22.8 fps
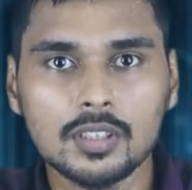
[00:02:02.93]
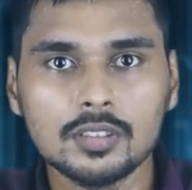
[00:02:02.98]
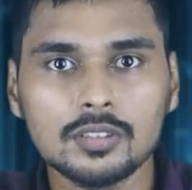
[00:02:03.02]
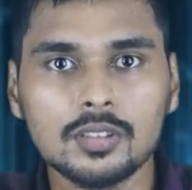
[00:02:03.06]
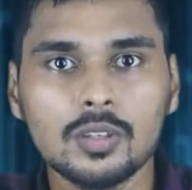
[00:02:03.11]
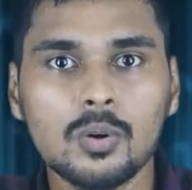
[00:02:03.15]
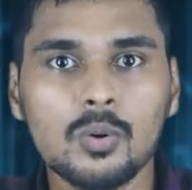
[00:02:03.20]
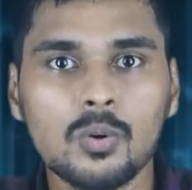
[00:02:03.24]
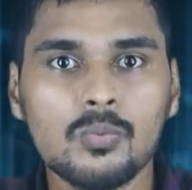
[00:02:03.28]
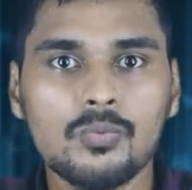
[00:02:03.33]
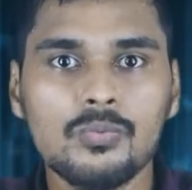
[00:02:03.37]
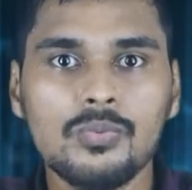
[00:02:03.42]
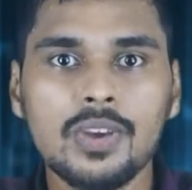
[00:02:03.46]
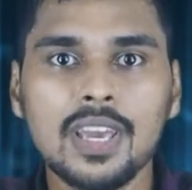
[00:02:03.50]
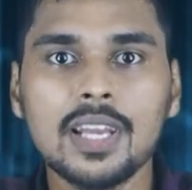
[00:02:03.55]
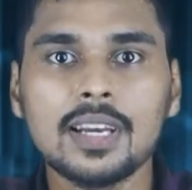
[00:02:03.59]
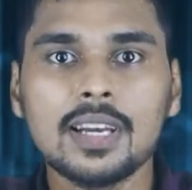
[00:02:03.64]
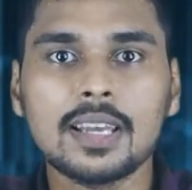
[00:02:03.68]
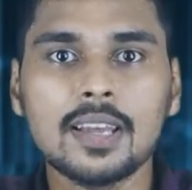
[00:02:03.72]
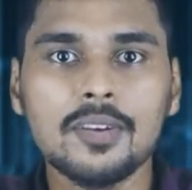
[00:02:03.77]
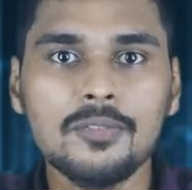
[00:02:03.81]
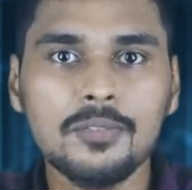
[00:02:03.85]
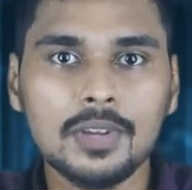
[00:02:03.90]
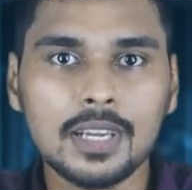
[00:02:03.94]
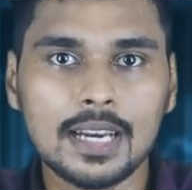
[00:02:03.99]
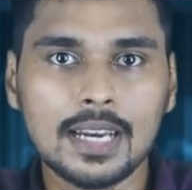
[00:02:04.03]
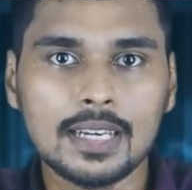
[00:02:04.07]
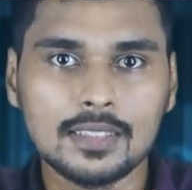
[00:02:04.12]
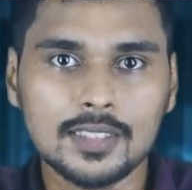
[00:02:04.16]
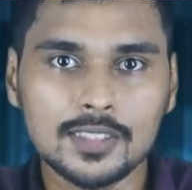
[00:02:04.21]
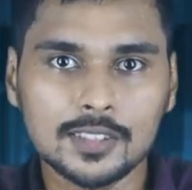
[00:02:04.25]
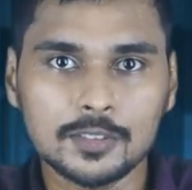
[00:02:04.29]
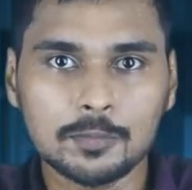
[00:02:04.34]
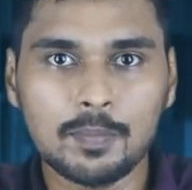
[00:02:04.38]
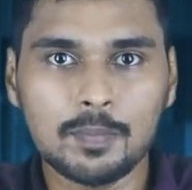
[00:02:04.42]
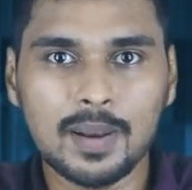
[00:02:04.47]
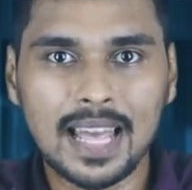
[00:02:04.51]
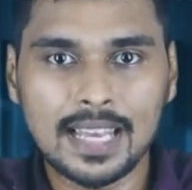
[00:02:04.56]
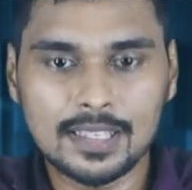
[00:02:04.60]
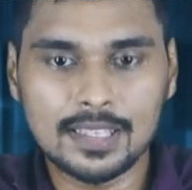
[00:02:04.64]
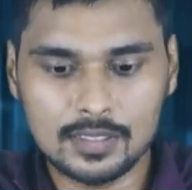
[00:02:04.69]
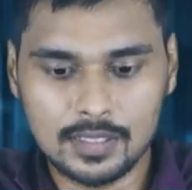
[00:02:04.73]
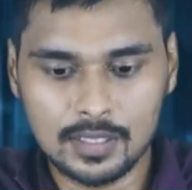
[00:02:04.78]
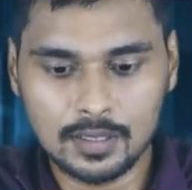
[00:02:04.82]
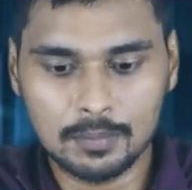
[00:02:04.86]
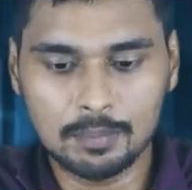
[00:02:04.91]
So where can we get this
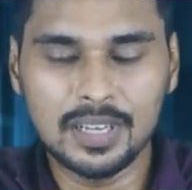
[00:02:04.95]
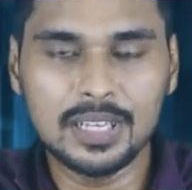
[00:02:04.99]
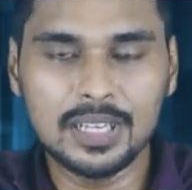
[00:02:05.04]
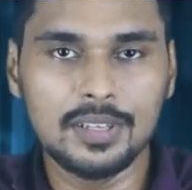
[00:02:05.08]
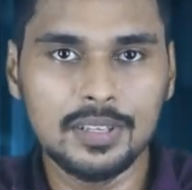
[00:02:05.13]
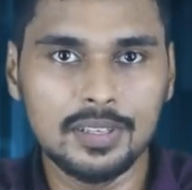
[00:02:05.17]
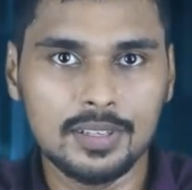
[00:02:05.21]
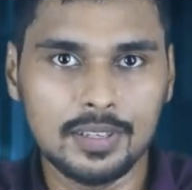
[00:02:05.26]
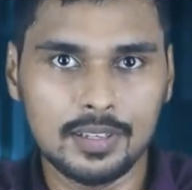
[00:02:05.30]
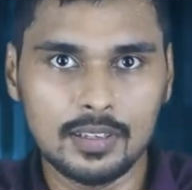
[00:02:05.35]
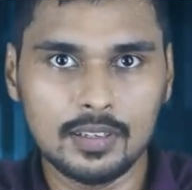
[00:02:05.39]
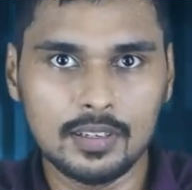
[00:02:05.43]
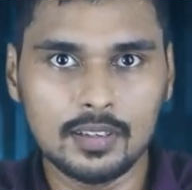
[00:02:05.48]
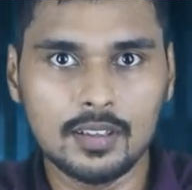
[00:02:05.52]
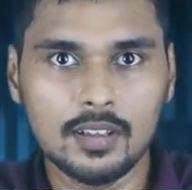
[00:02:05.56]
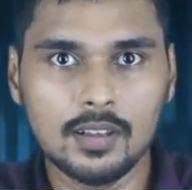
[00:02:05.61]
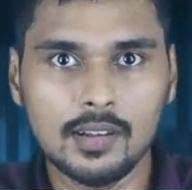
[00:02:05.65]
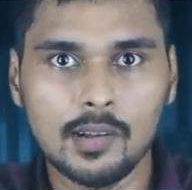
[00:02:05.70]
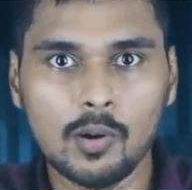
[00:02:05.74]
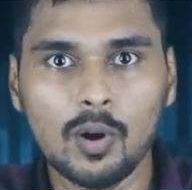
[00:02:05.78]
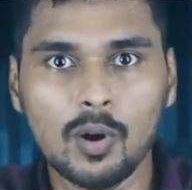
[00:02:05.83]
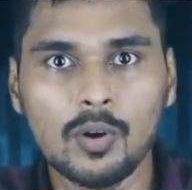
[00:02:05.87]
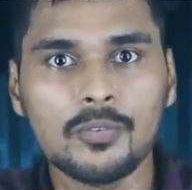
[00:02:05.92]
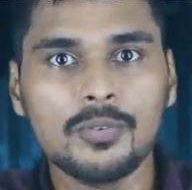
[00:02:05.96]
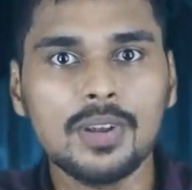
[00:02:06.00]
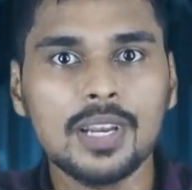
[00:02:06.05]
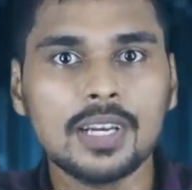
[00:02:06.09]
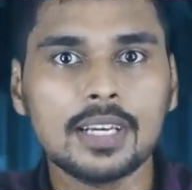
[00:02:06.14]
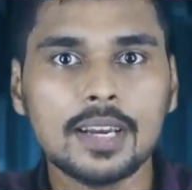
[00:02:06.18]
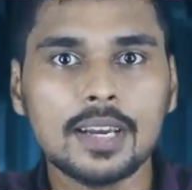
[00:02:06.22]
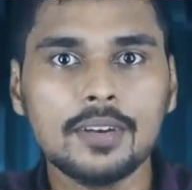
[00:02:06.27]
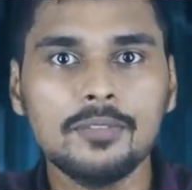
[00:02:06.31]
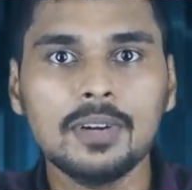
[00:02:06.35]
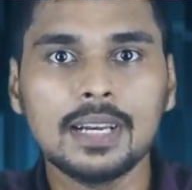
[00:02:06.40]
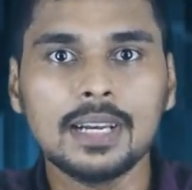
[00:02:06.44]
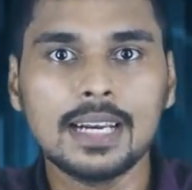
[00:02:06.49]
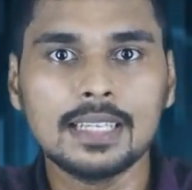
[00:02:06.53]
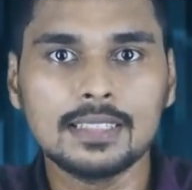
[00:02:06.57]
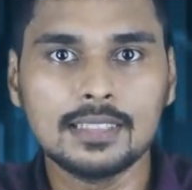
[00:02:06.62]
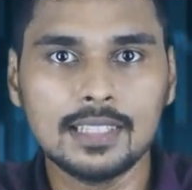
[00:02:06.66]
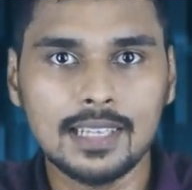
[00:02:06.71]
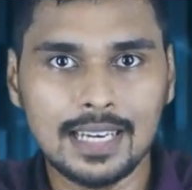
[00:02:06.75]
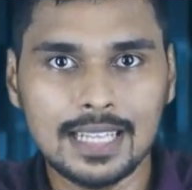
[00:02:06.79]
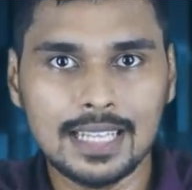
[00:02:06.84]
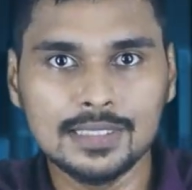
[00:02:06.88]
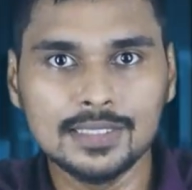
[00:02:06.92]
plastic material, or where can we
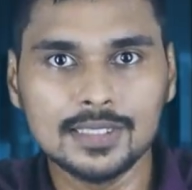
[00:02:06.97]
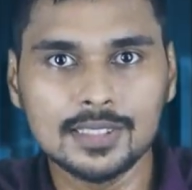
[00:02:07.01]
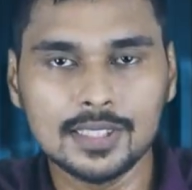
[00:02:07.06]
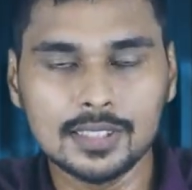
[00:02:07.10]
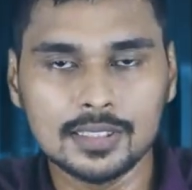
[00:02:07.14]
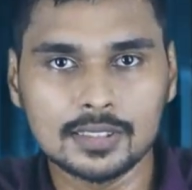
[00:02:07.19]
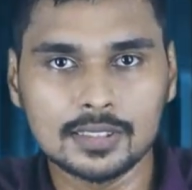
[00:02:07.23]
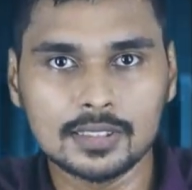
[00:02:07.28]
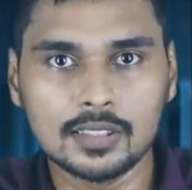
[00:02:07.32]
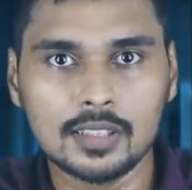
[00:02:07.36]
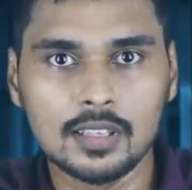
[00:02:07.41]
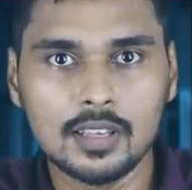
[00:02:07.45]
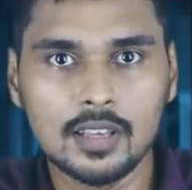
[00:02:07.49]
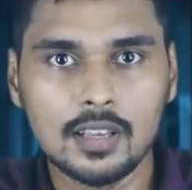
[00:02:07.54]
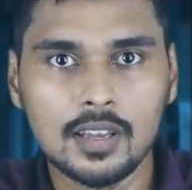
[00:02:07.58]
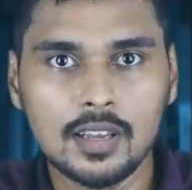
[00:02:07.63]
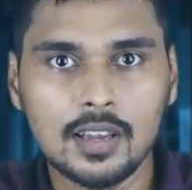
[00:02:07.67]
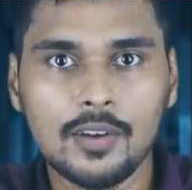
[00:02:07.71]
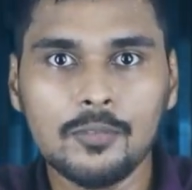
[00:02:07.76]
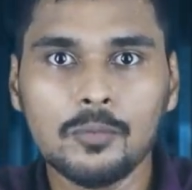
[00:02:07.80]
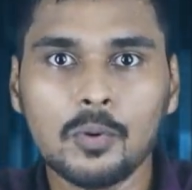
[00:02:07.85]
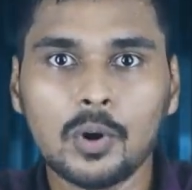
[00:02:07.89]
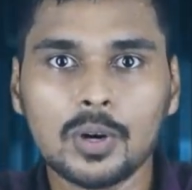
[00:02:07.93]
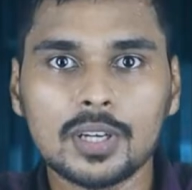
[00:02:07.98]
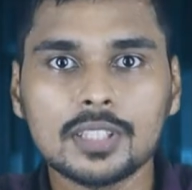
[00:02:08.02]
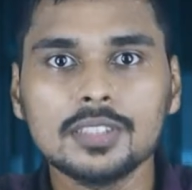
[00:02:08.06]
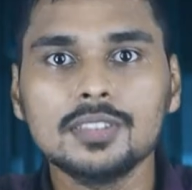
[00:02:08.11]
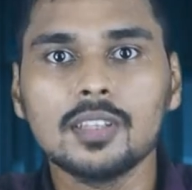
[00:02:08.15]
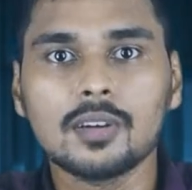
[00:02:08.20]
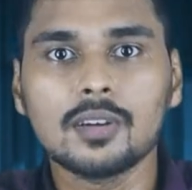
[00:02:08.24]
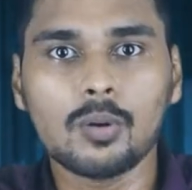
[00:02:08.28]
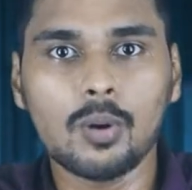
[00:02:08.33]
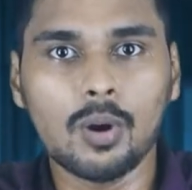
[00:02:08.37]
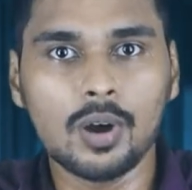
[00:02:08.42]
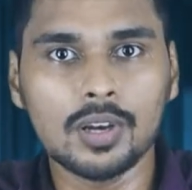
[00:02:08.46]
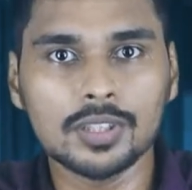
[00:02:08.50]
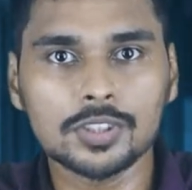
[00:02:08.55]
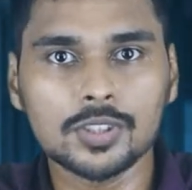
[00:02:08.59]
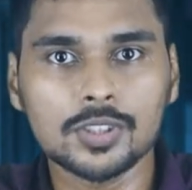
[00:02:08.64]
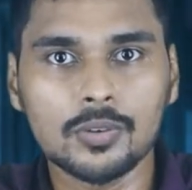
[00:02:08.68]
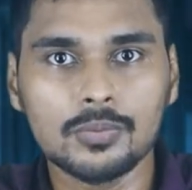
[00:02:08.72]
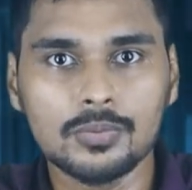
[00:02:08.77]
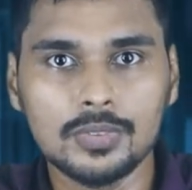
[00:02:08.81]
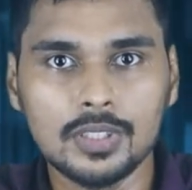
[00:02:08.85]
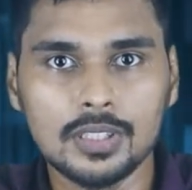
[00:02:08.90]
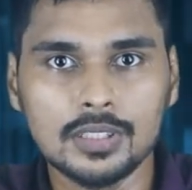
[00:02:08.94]
get the lenses, and what is the
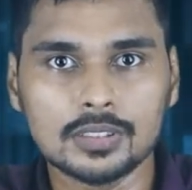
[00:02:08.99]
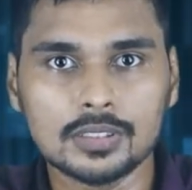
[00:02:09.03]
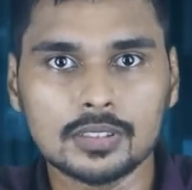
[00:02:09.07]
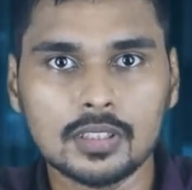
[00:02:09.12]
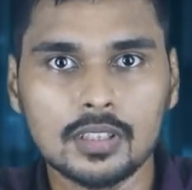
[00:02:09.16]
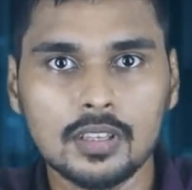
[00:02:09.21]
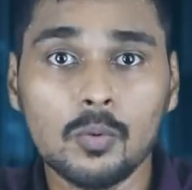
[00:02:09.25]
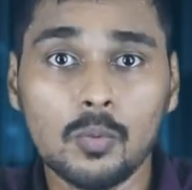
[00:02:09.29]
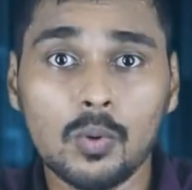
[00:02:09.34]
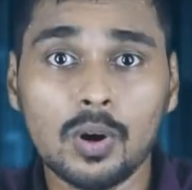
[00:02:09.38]
cost of these?